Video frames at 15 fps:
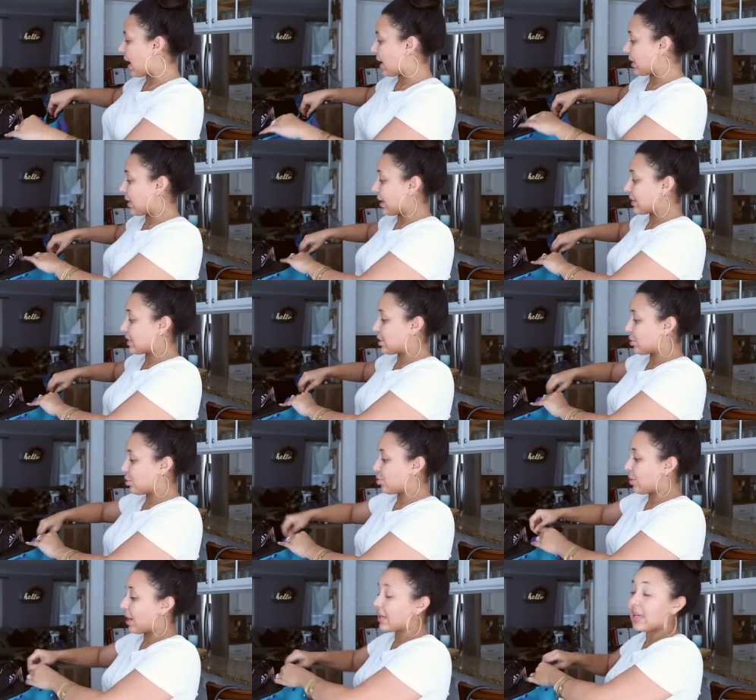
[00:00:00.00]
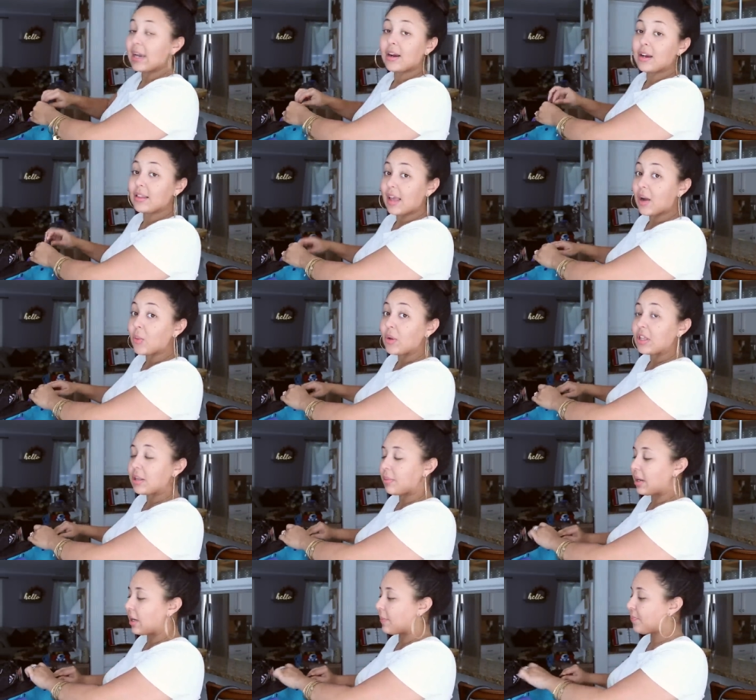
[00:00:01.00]
I like to carry that with
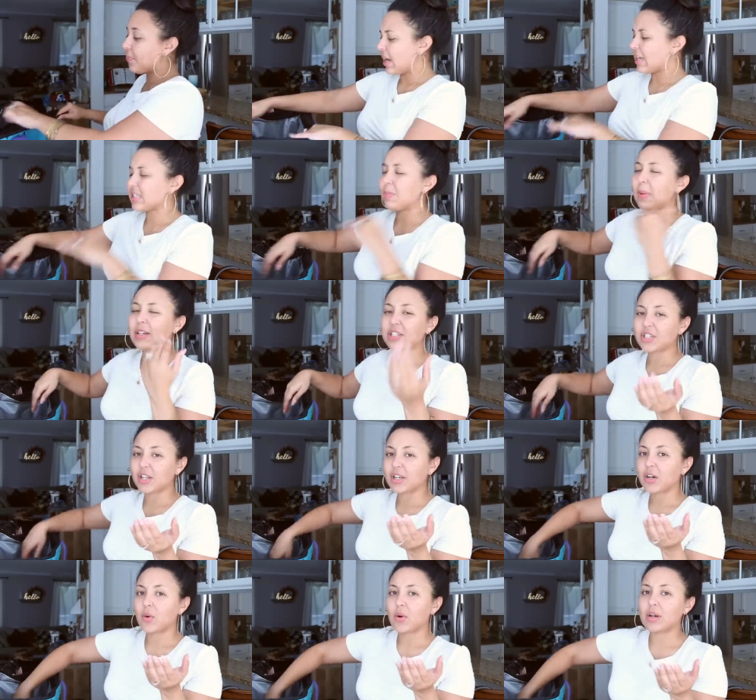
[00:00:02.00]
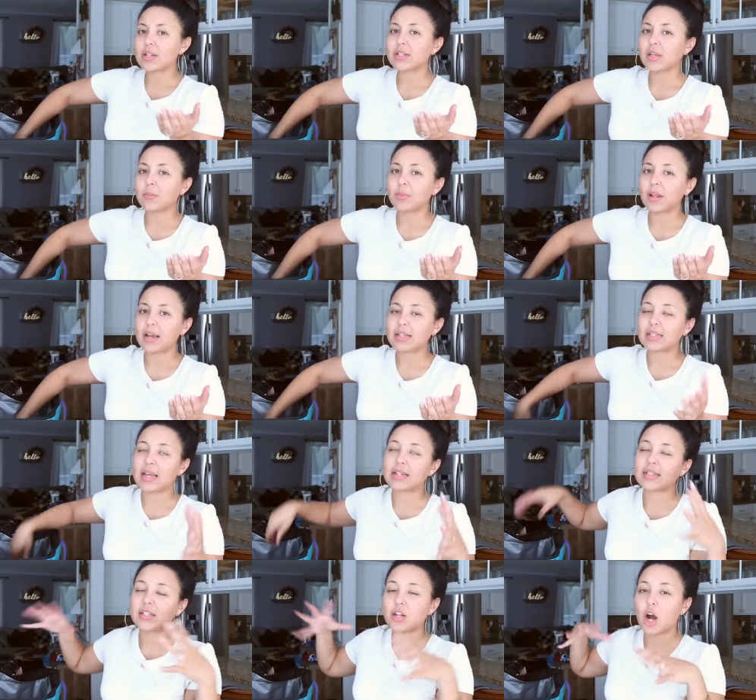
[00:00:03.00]
me, especially going to some place
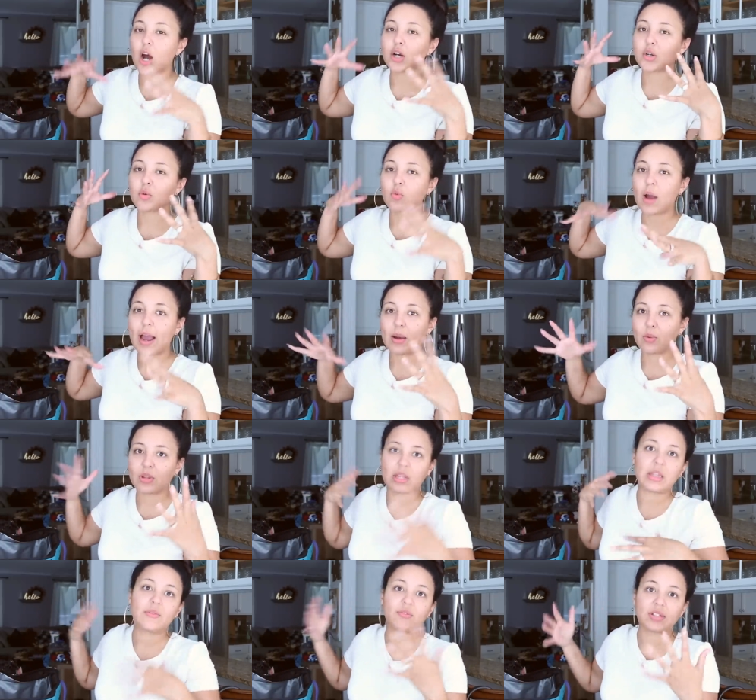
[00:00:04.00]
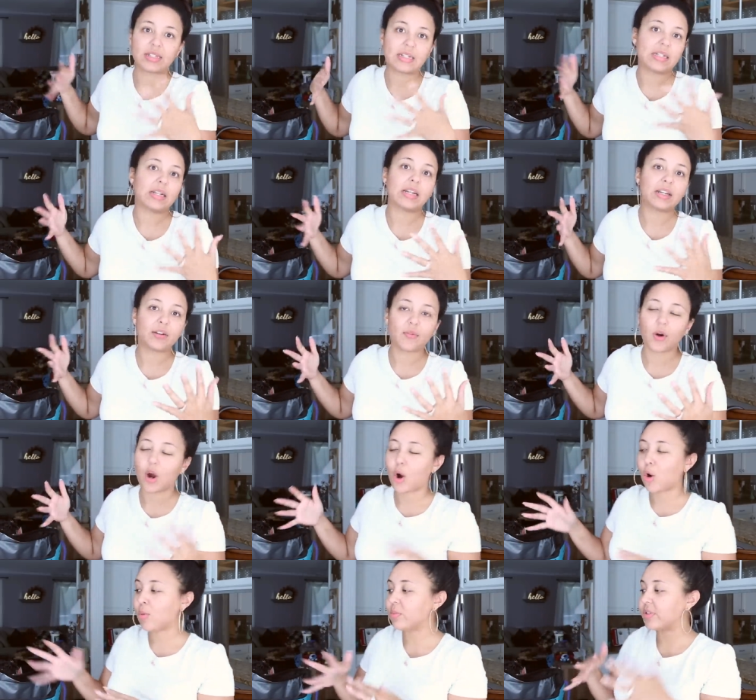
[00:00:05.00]
that's not right within the vicinity of our
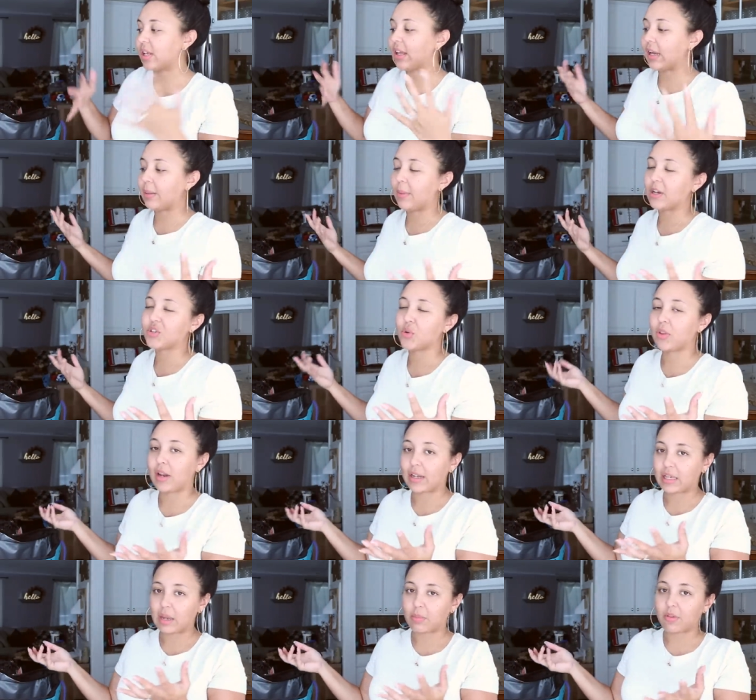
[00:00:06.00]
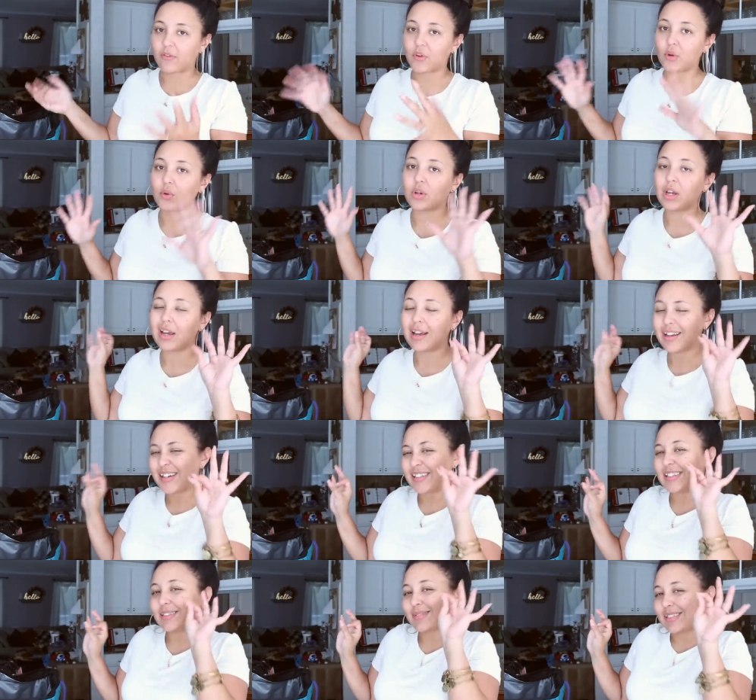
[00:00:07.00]
home, so I like to make sure that I keep the food
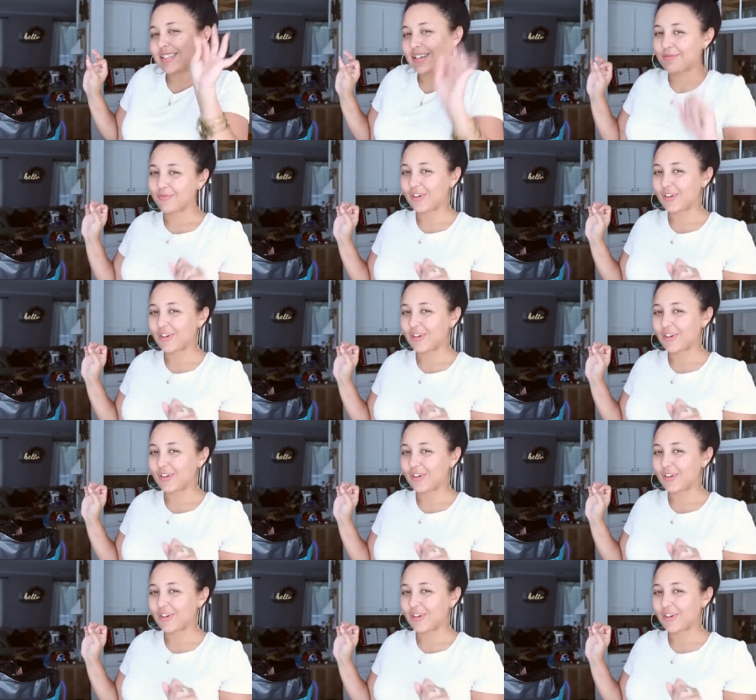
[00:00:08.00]
good and